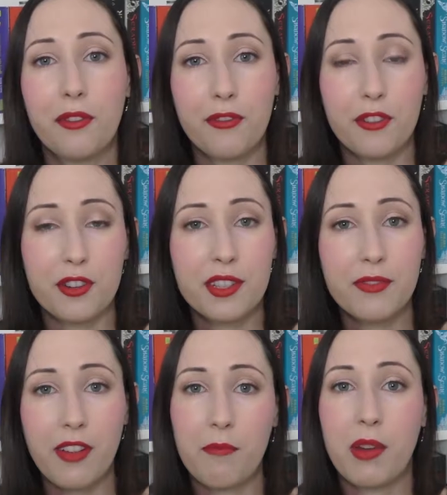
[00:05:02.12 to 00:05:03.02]
the first
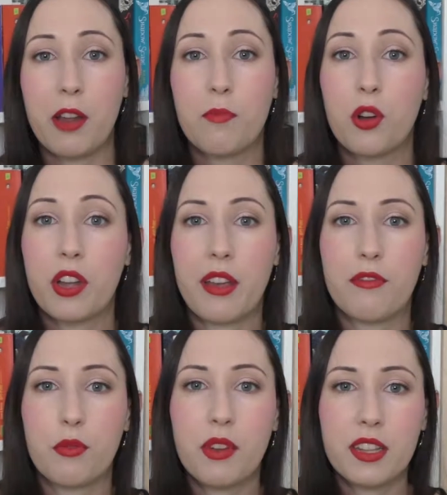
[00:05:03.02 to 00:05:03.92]
vampire book
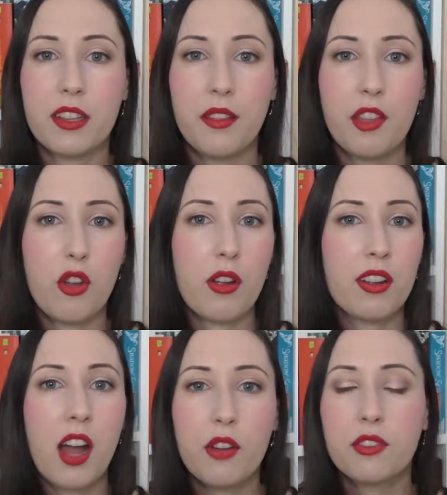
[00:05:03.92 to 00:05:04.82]
ever written. There are
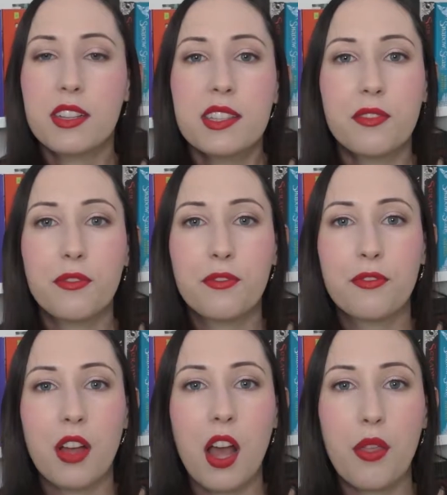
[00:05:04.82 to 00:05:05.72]
countless of
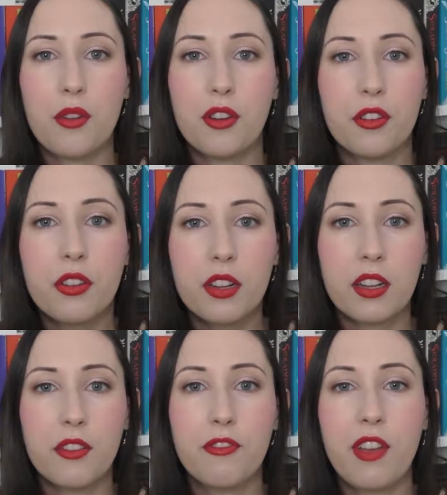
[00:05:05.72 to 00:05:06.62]
other
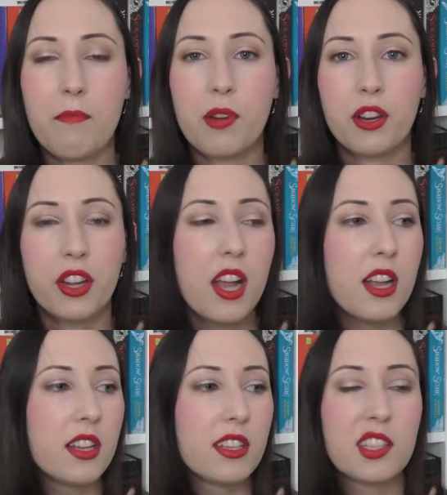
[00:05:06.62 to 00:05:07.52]
vampire
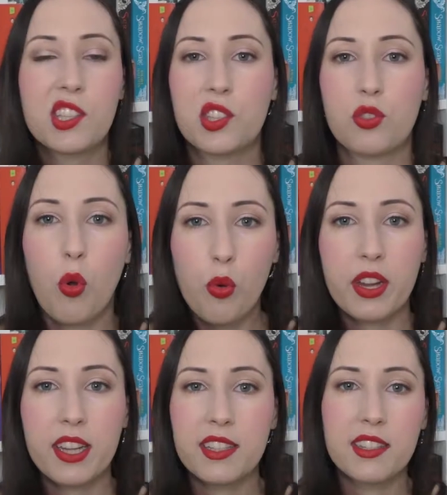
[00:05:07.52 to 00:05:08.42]

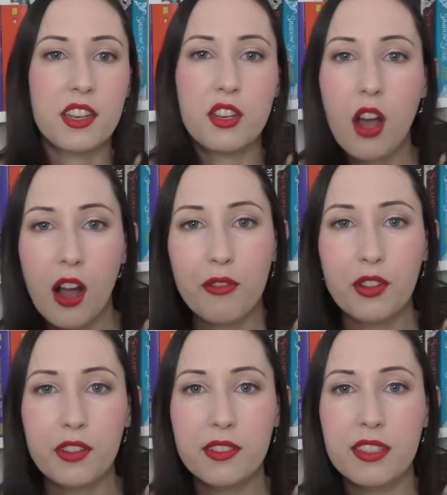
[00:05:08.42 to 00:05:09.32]
stories and
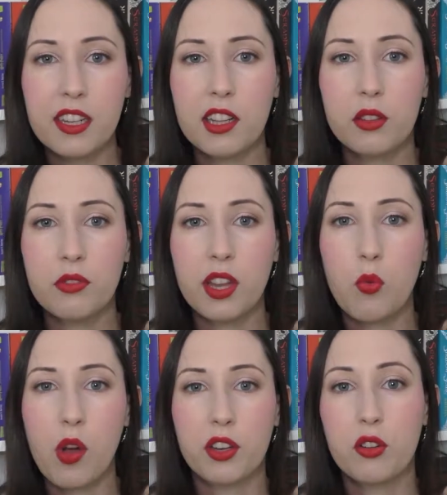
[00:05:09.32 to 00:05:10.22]
novels, including
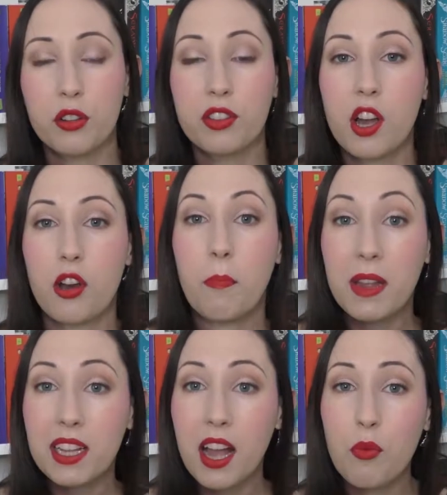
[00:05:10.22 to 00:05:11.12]
one called
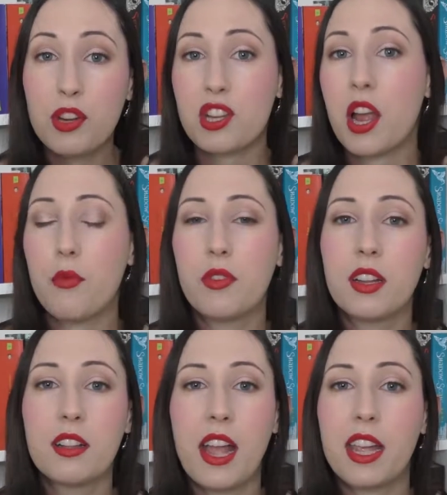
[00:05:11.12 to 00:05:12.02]
Carmilla, which I
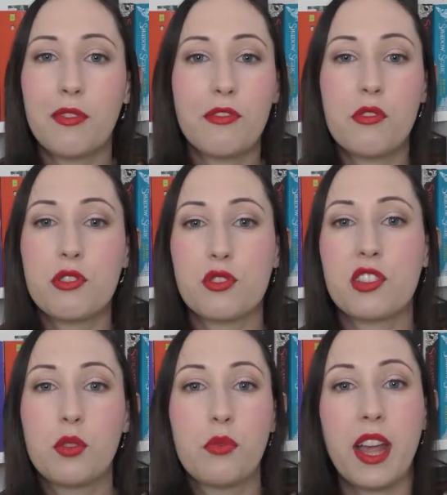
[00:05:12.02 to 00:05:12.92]
really like. If you're
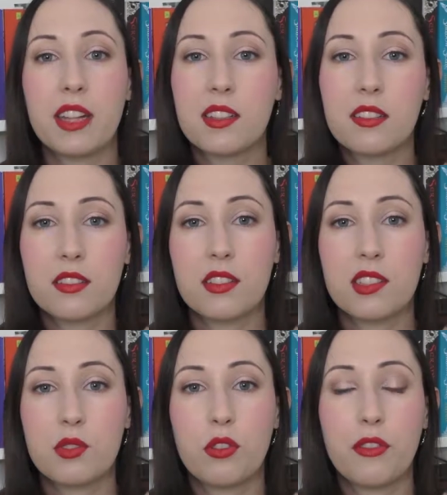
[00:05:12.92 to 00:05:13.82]
interested with that
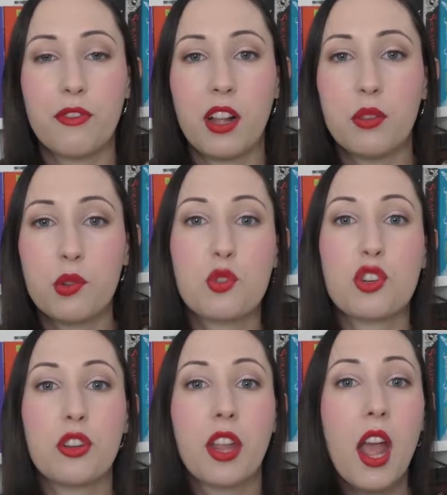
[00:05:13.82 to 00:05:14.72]
sort of
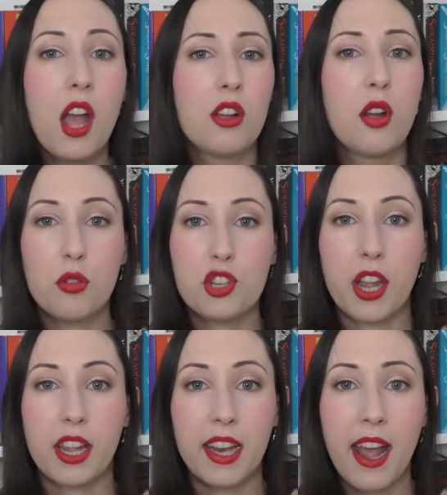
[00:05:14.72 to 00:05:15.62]
literature, go
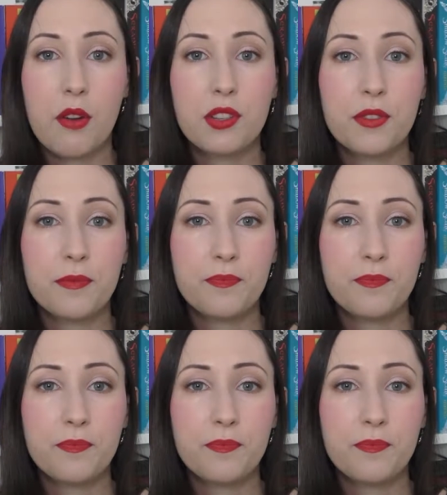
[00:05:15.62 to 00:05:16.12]
check it out.